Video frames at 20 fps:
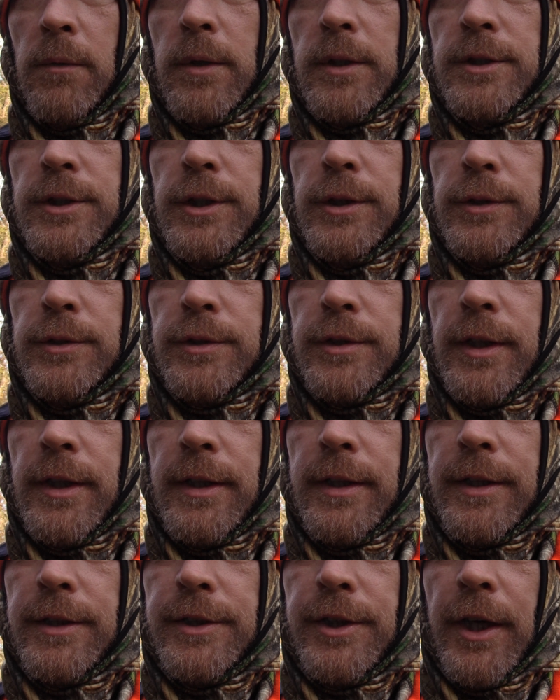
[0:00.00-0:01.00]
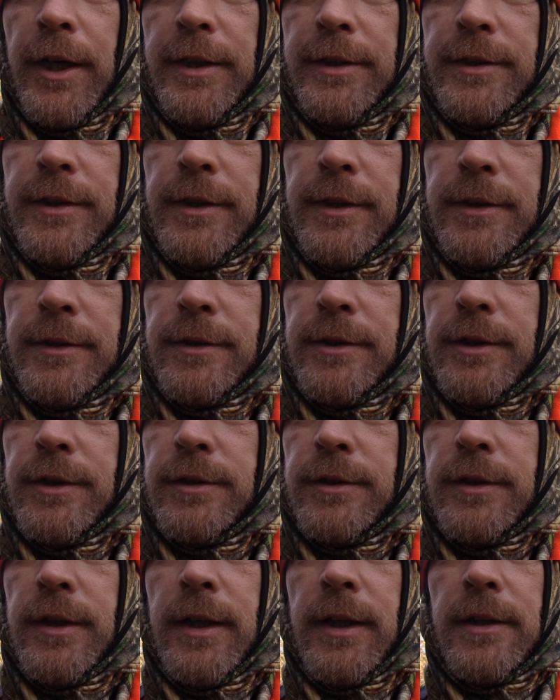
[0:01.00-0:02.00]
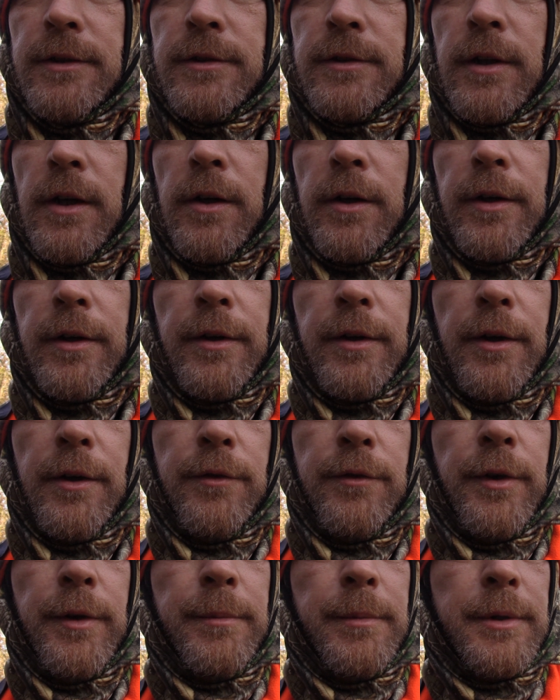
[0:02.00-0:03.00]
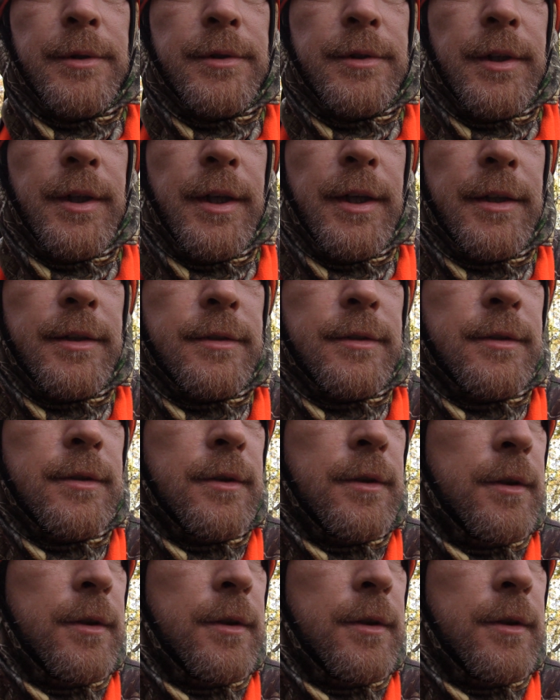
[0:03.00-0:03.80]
As you can see, the chasing is just now starting November 6th.